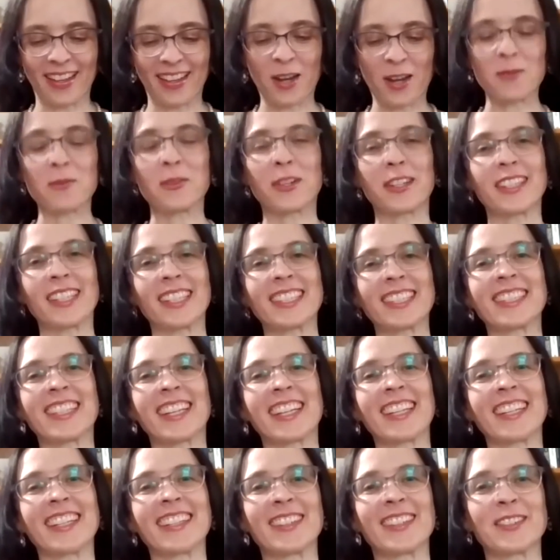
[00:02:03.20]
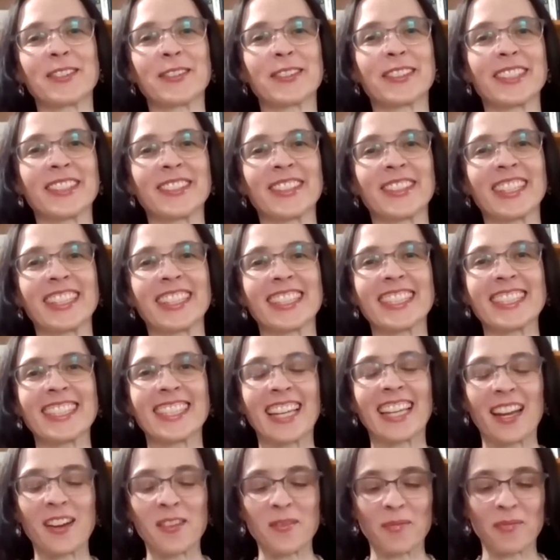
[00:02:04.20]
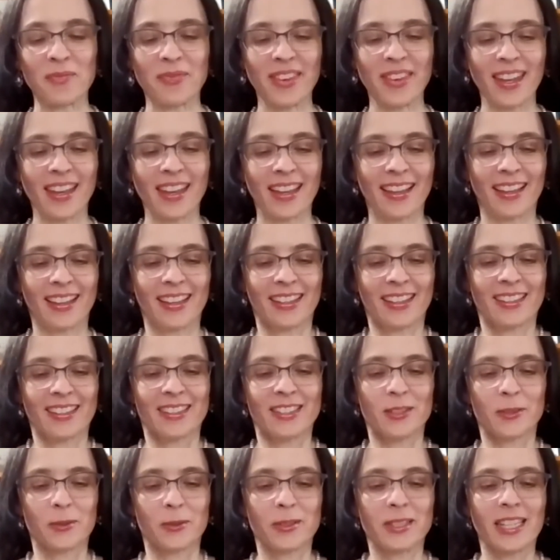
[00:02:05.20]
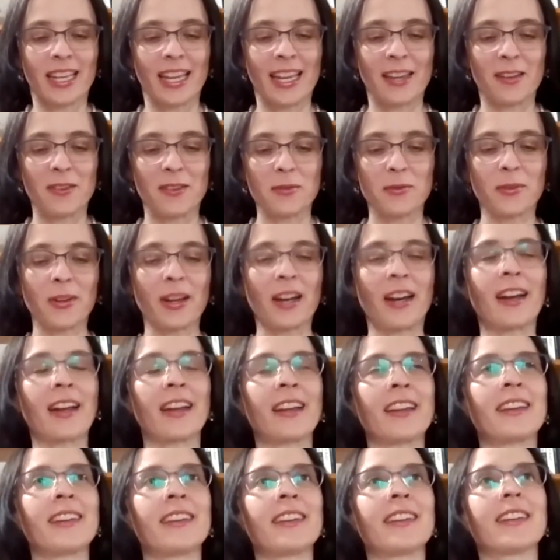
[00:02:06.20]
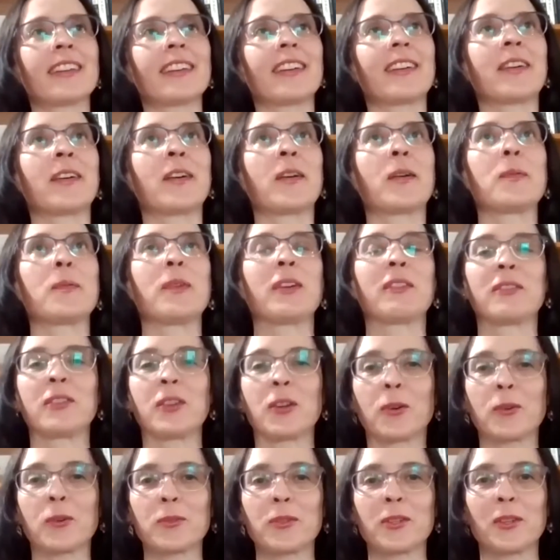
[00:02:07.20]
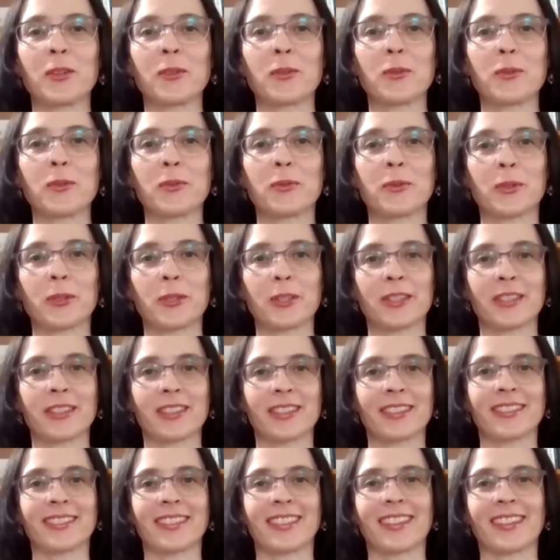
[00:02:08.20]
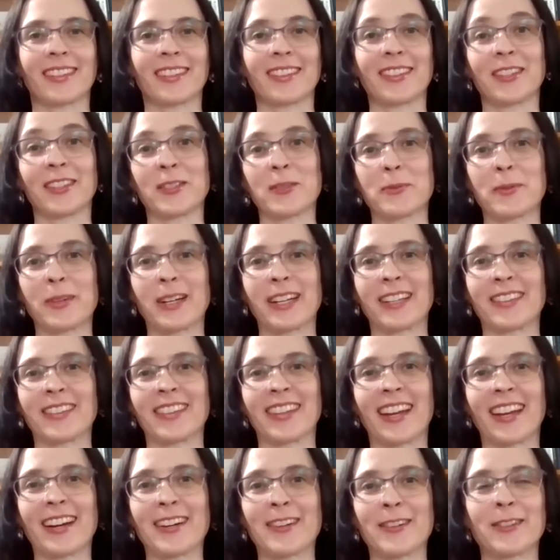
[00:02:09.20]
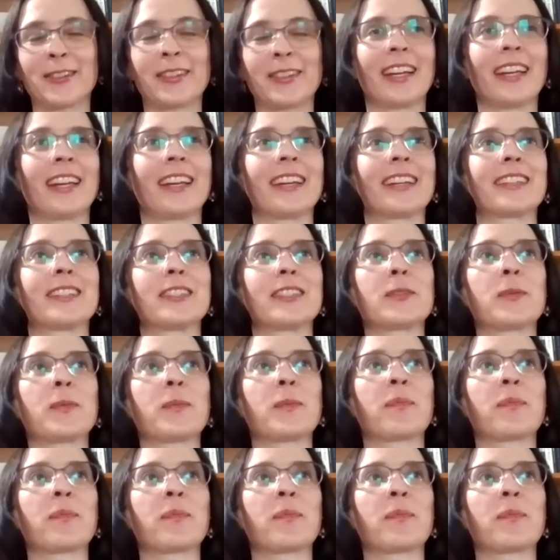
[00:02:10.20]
very excited that we're doing this today. So, Dave, I have known you for a little while now, and